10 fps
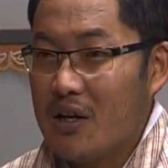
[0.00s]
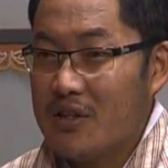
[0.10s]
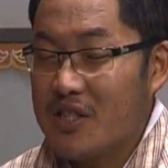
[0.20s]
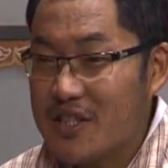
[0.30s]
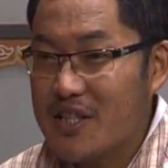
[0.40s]

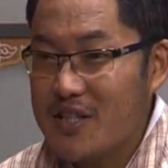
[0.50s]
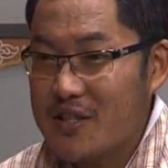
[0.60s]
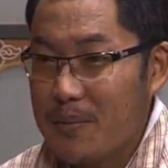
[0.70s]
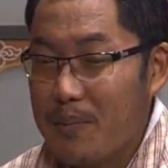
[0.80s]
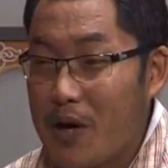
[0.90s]

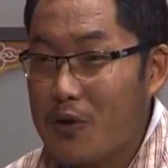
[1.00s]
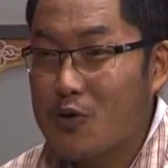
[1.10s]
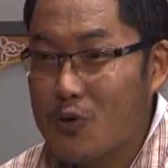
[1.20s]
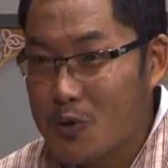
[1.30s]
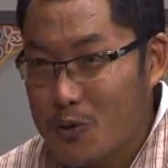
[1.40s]
discussed prior
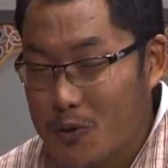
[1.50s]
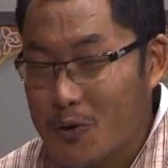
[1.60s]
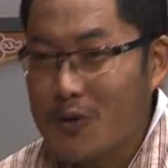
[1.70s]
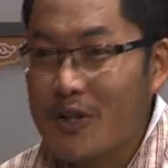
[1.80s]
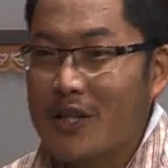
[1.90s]

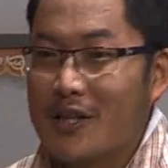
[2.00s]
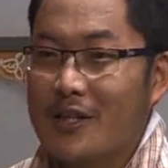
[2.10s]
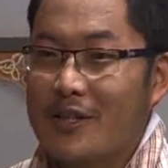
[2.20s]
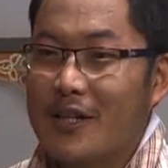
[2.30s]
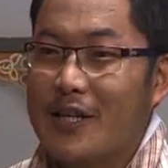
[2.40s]
to
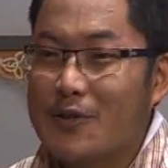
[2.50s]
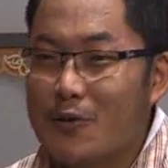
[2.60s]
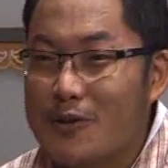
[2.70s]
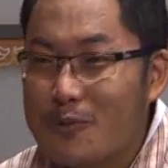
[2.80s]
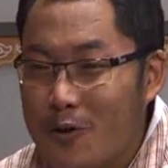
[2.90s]
the
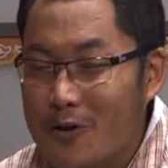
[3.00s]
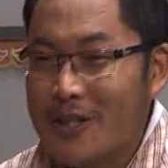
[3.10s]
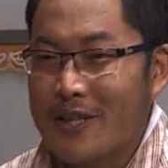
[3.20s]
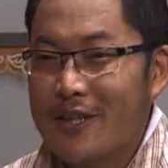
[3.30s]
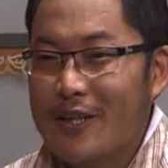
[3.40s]
executive
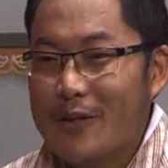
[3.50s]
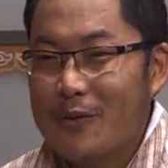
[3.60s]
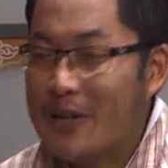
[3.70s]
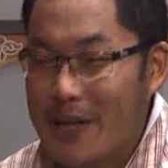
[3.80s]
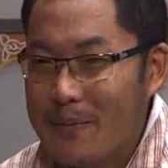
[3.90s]
order
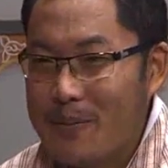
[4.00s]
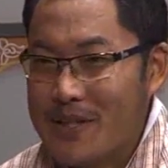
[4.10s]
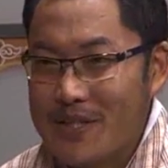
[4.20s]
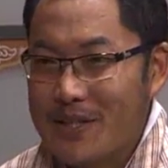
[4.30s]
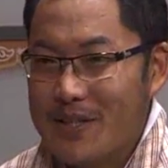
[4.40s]
with the
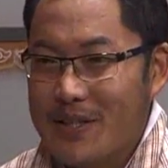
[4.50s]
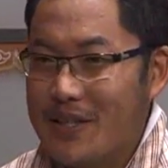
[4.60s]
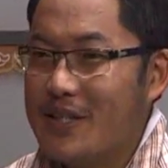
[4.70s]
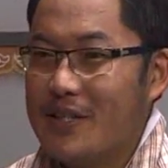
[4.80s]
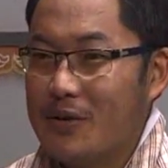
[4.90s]
MPs.
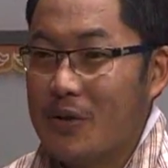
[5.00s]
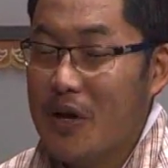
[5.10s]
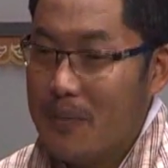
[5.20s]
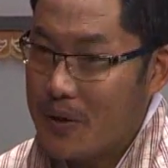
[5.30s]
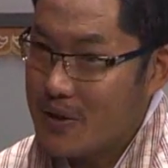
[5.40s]
This is
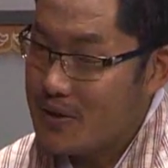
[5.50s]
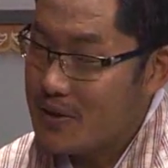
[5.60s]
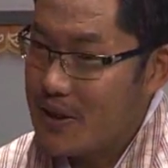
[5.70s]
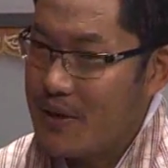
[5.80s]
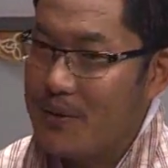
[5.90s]
because
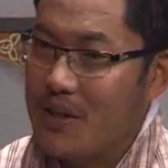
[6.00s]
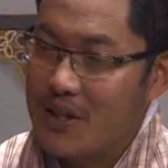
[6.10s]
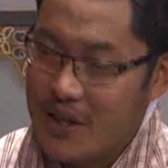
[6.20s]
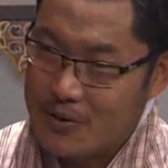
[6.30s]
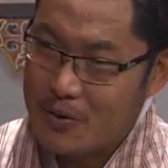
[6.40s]
cabinet
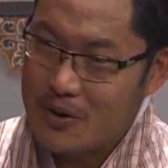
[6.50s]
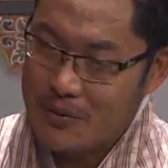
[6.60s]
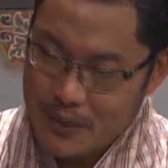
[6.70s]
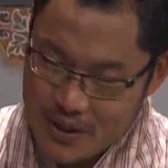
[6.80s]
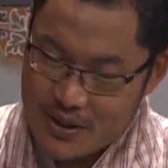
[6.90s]

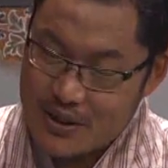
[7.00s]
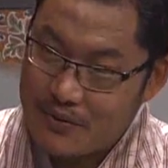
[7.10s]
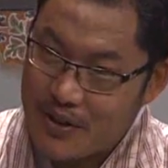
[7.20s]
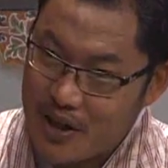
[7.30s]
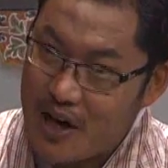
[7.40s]
executive is a
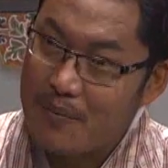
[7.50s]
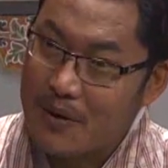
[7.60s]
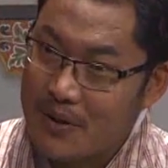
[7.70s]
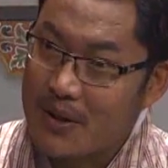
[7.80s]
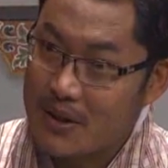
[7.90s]
different arm
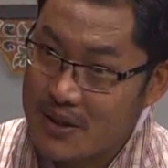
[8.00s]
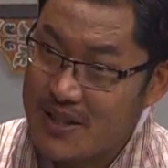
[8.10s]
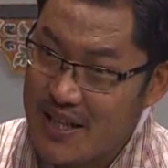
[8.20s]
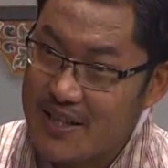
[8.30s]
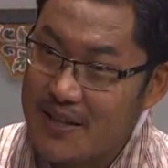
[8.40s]
of the
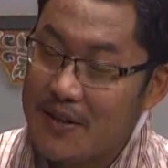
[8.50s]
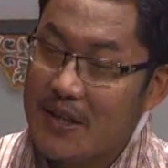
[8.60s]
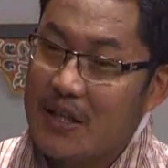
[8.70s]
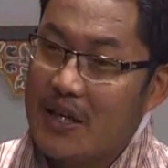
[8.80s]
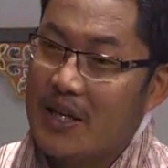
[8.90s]
state,
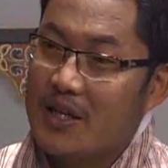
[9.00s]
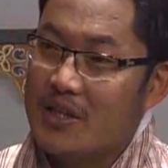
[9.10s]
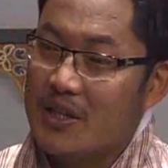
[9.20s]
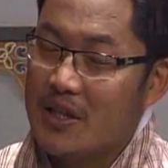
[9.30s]
and